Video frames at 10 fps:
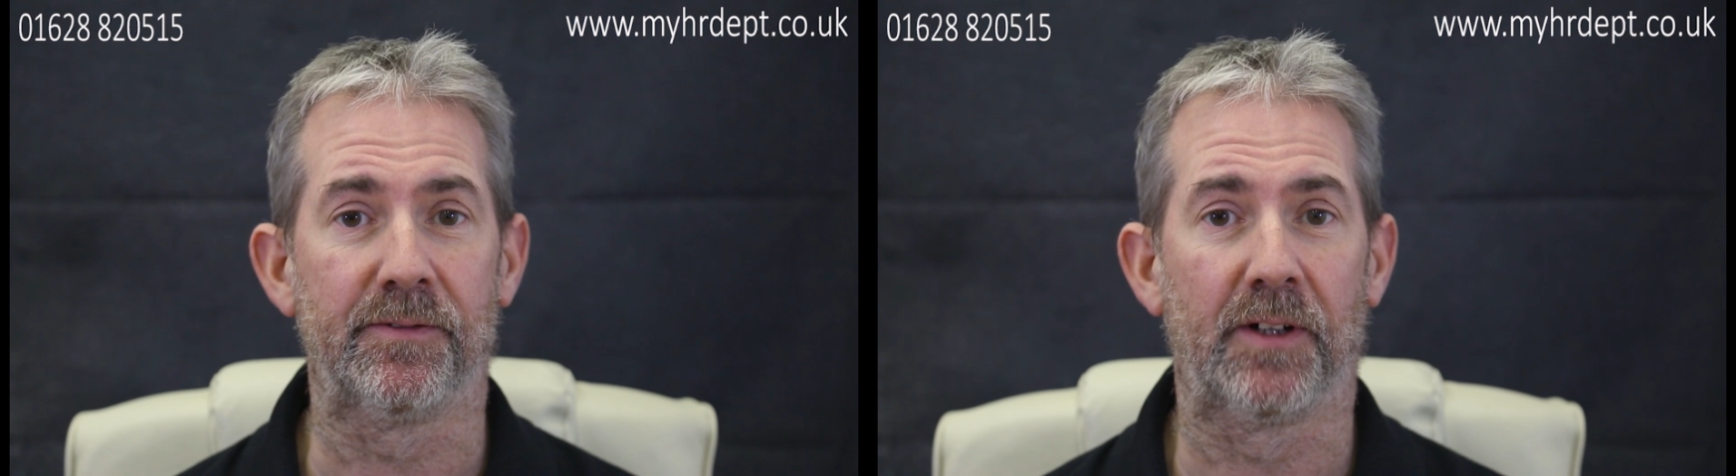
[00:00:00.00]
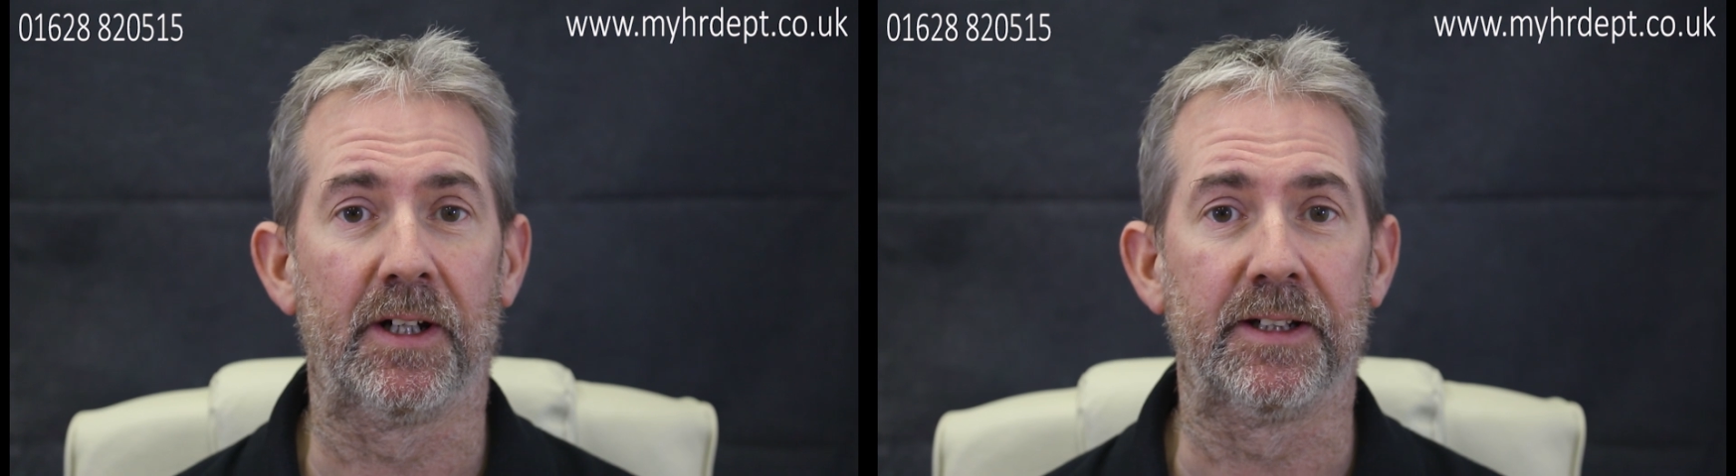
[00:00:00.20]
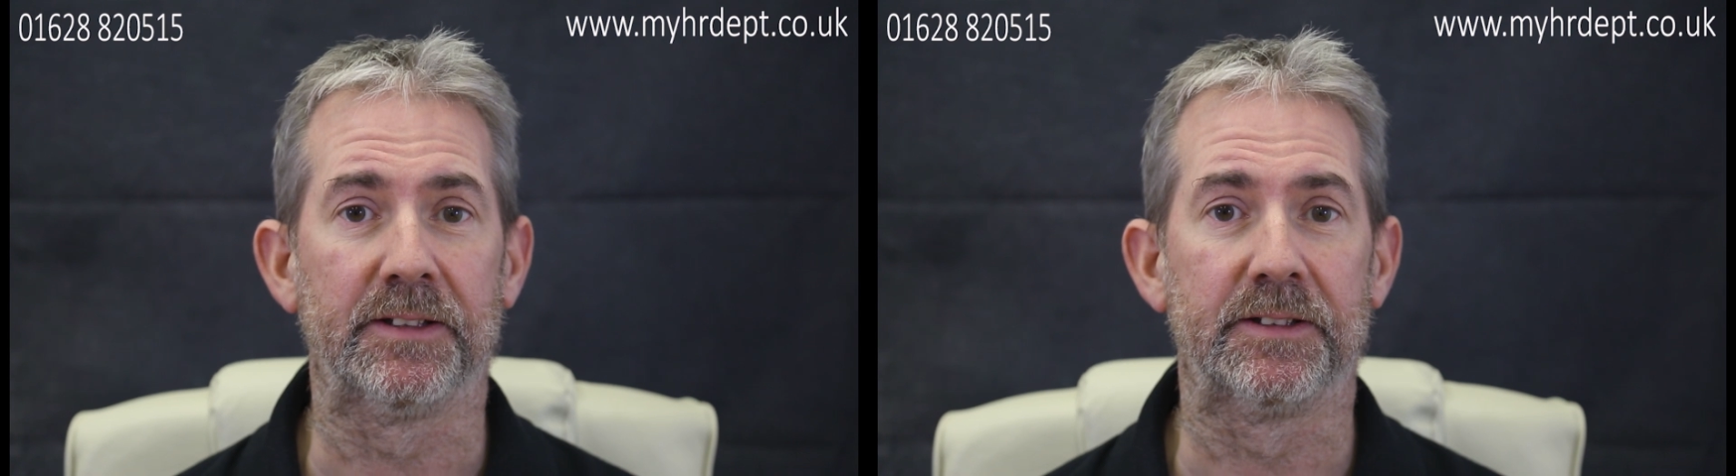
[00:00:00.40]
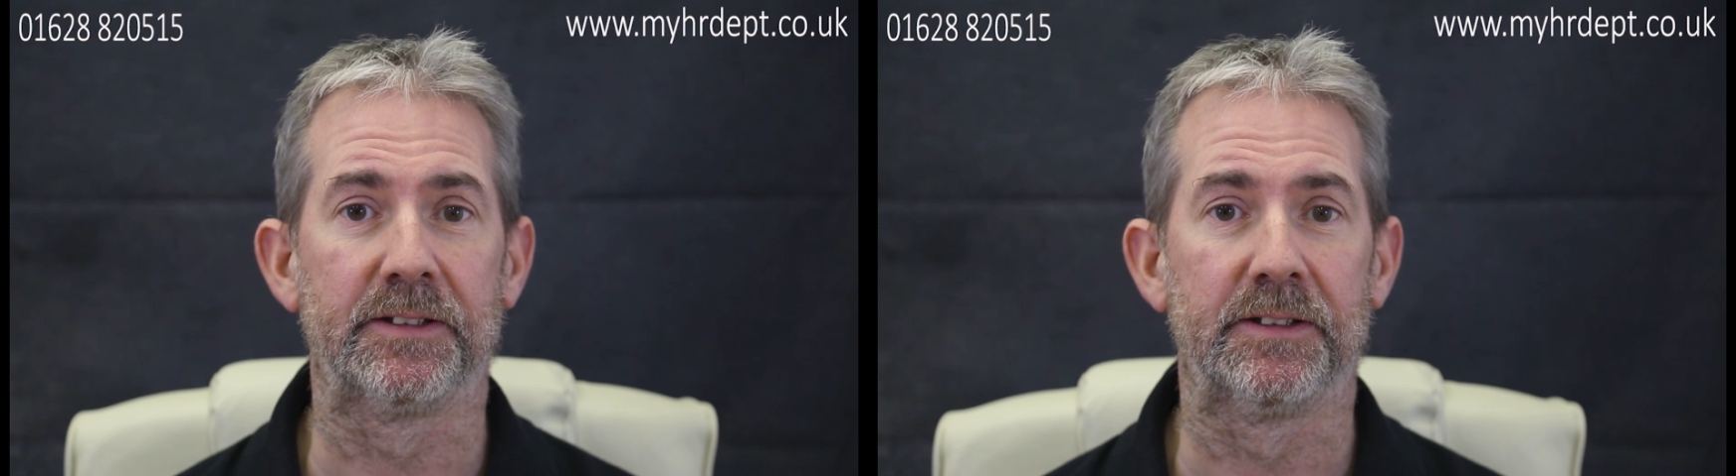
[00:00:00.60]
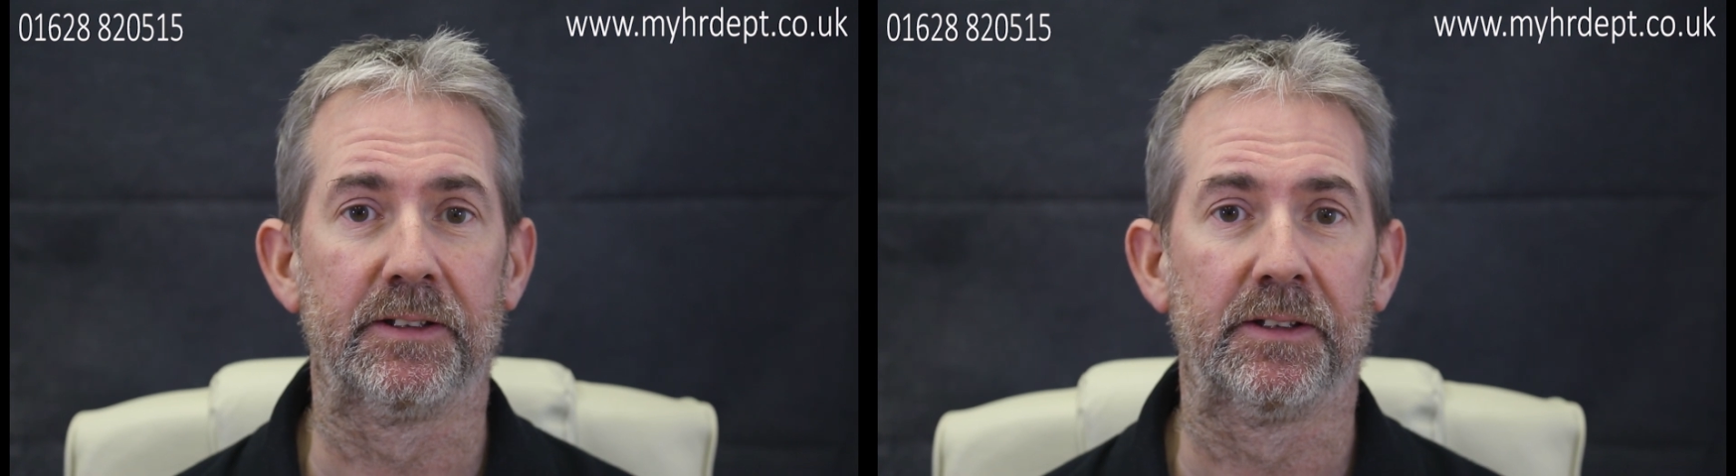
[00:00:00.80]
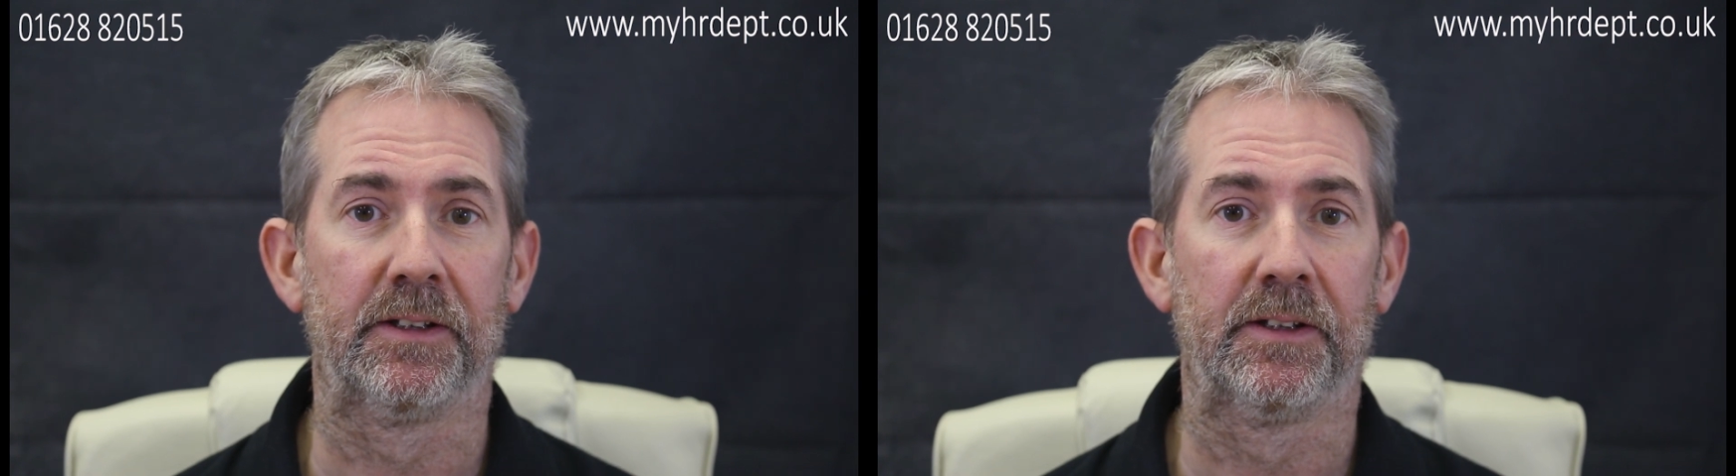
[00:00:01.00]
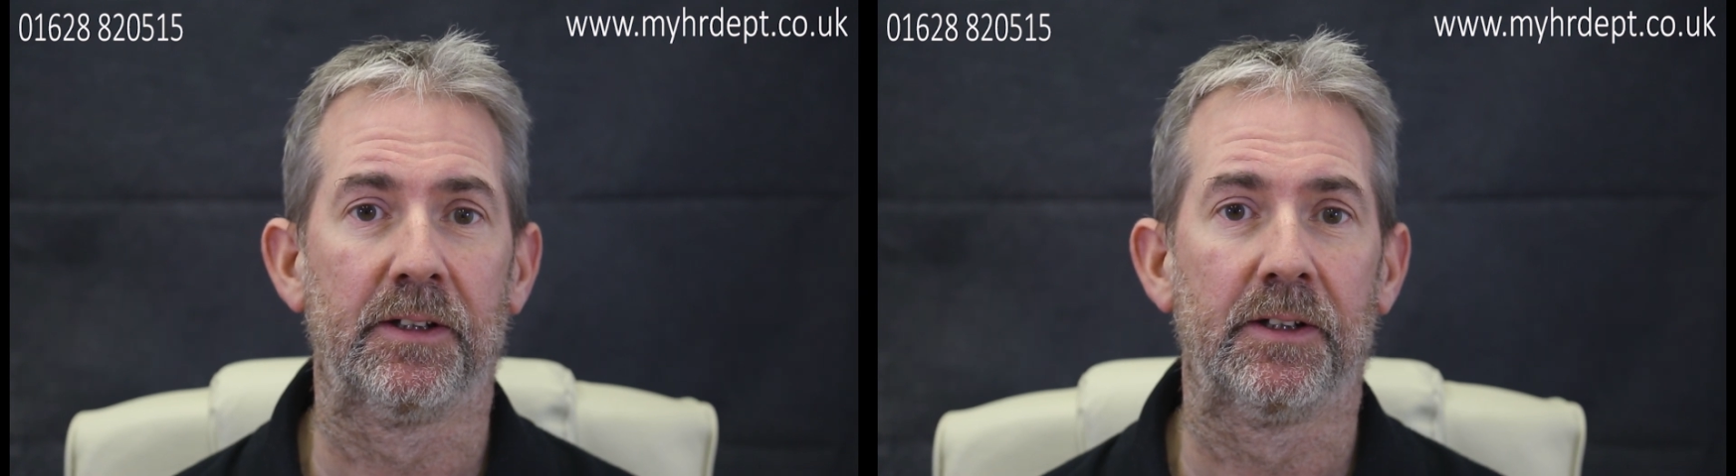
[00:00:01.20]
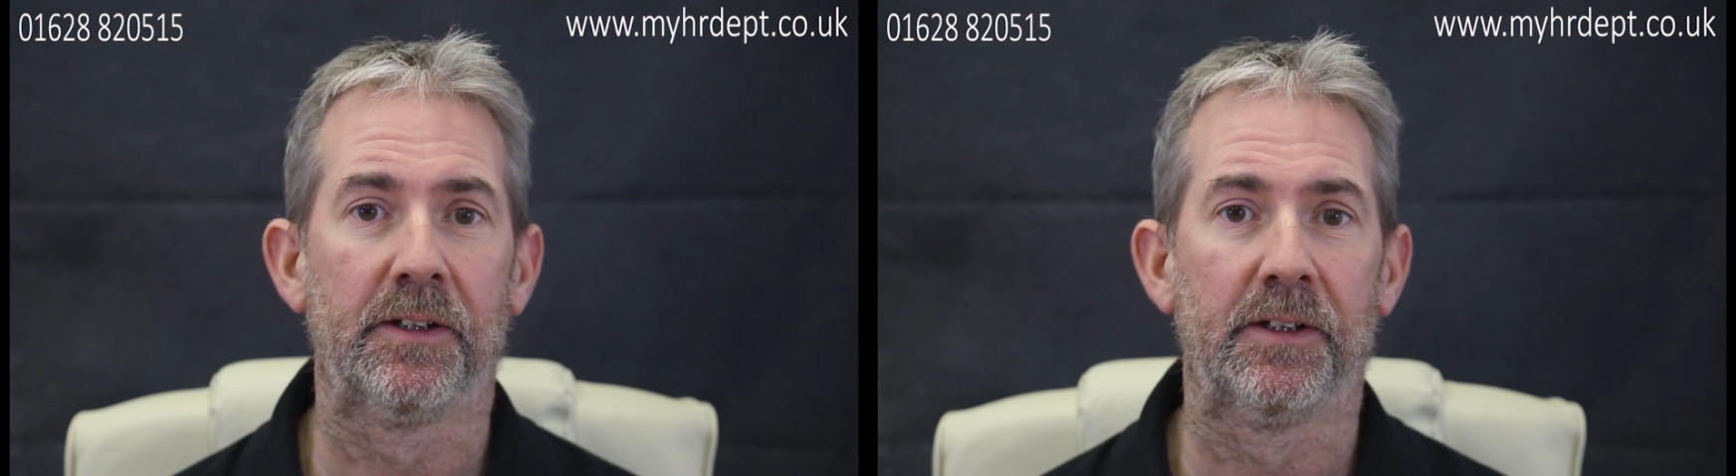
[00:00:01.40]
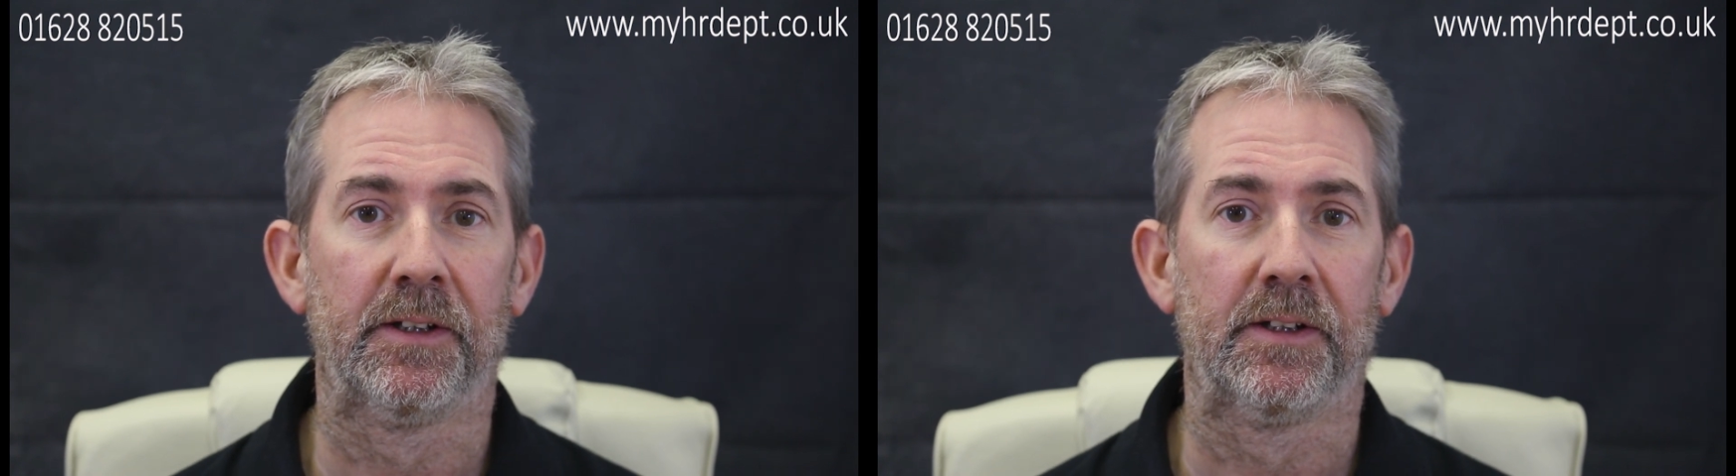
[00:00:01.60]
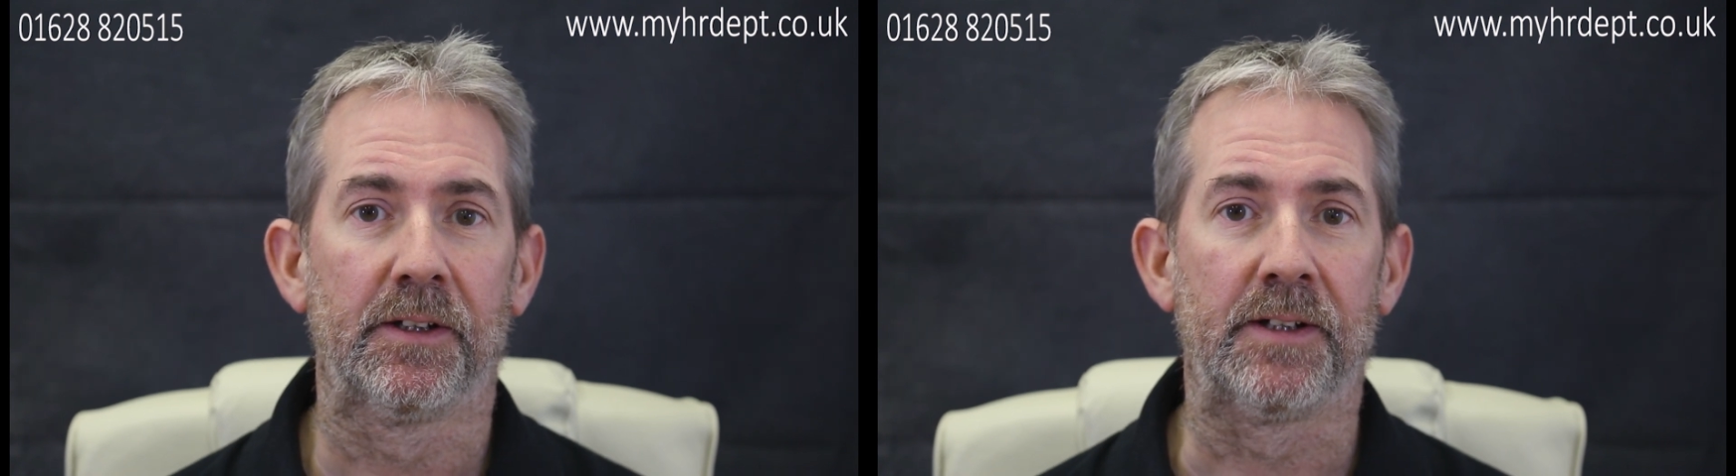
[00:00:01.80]
fines.
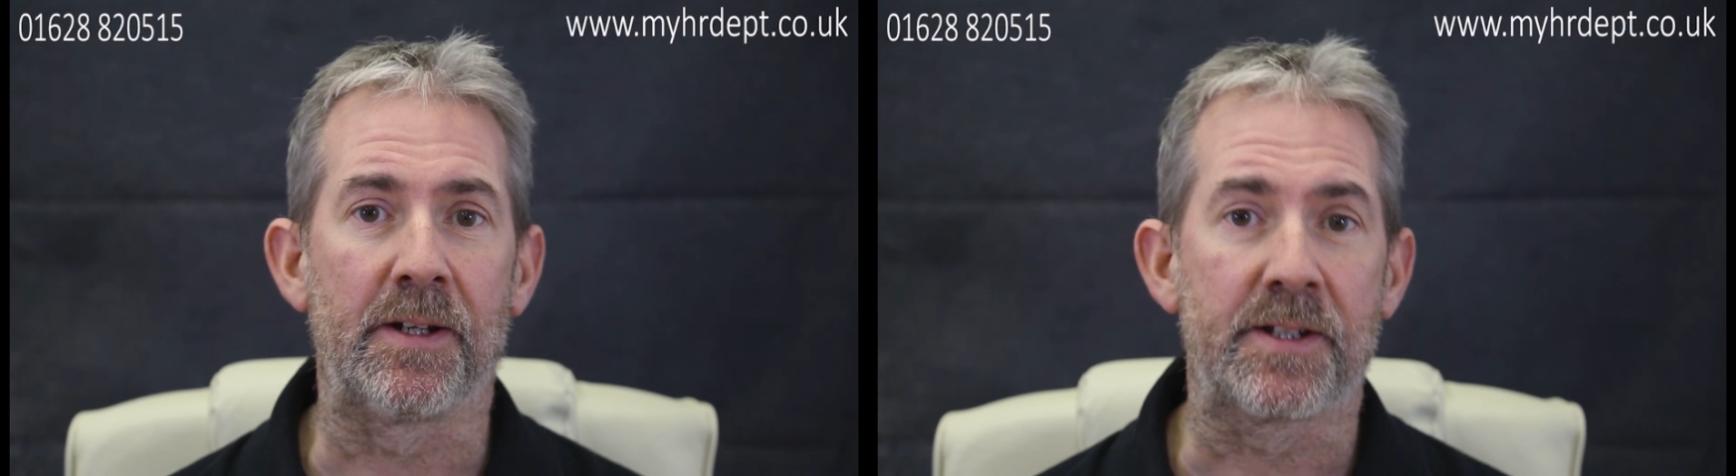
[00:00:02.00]
Now